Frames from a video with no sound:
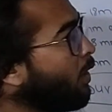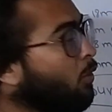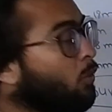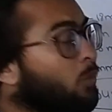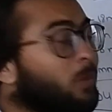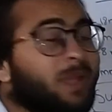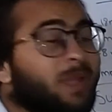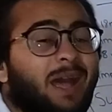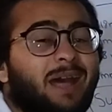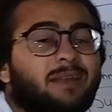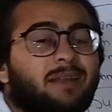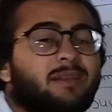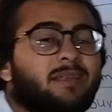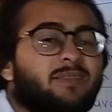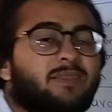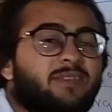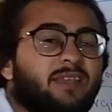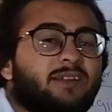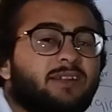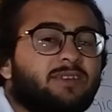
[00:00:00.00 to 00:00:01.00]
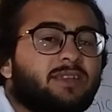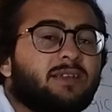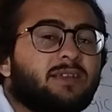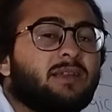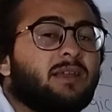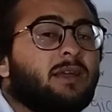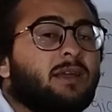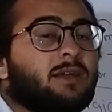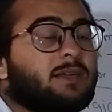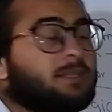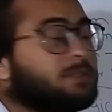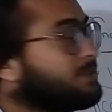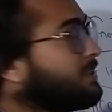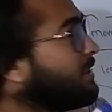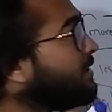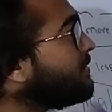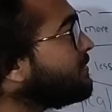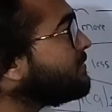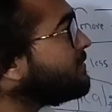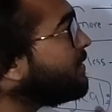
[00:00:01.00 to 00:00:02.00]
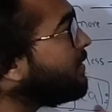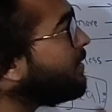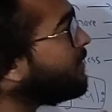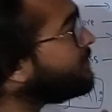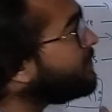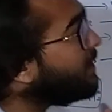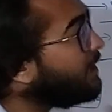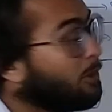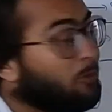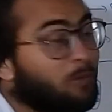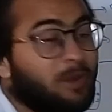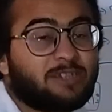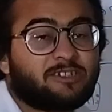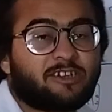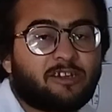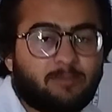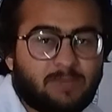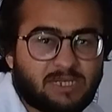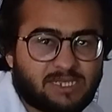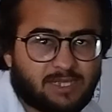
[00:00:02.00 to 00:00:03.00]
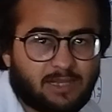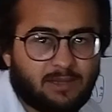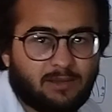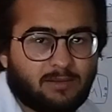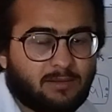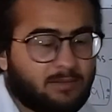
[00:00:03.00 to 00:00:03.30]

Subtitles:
we are resecting the levator muscle.